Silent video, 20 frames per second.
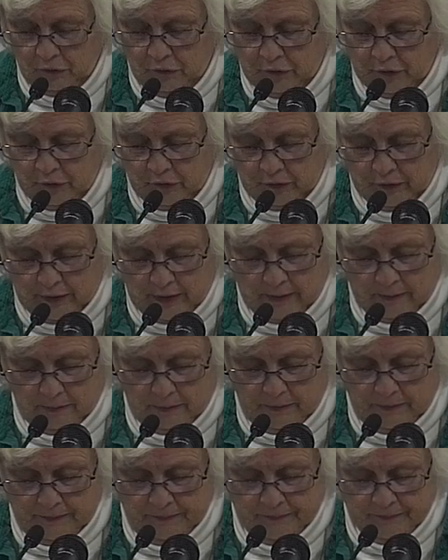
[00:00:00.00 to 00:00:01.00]
still limp,
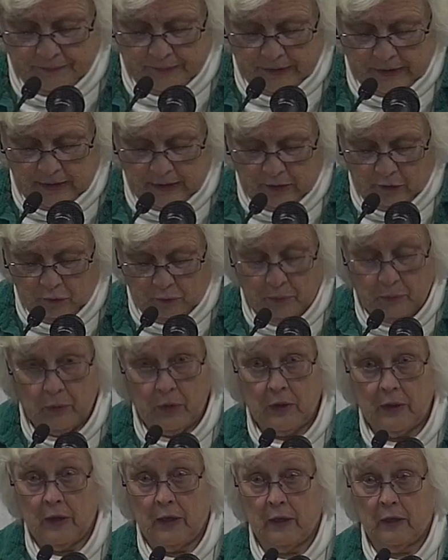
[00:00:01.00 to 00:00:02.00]
his
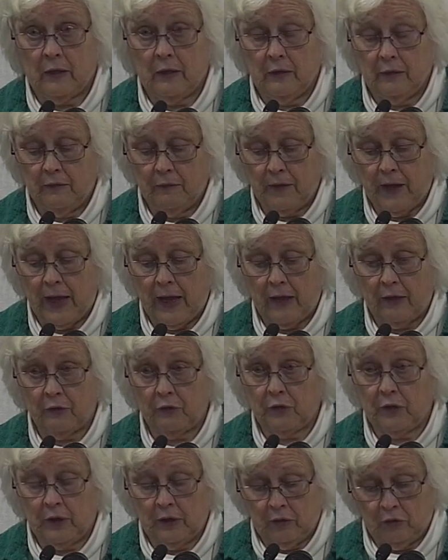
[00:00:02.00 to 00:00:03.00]
breathing
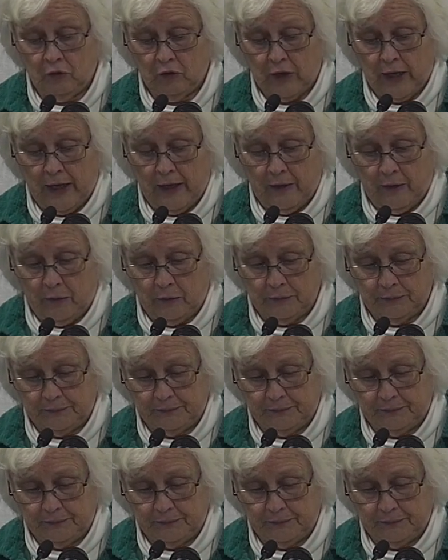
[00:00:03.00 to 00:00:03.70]
fast and shallow.